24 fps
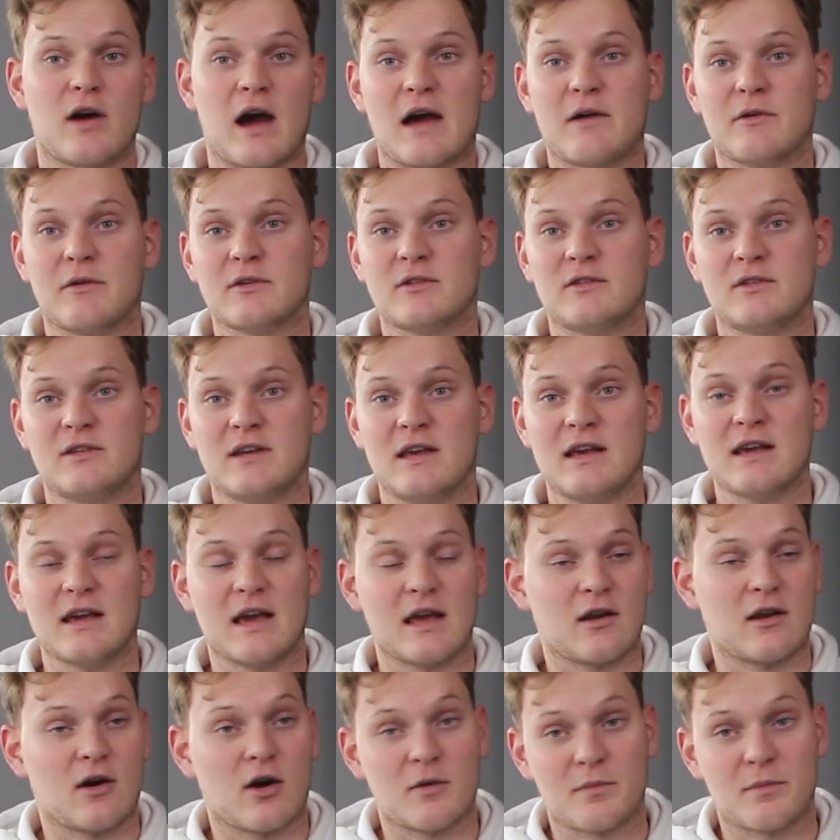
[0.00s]
I was seeing
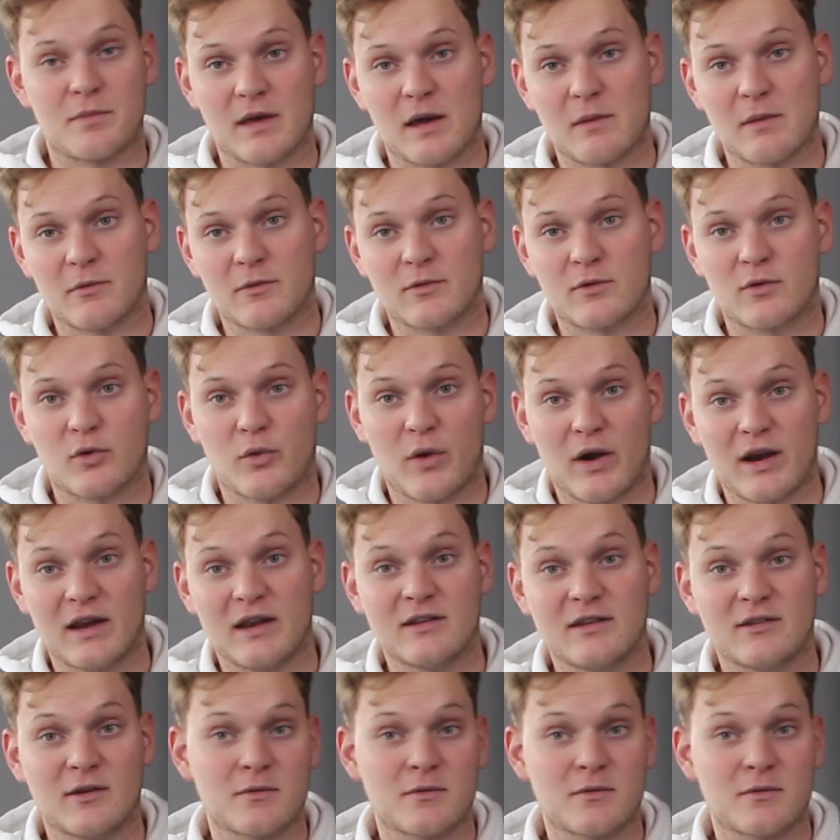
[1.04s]
an RPM of $20,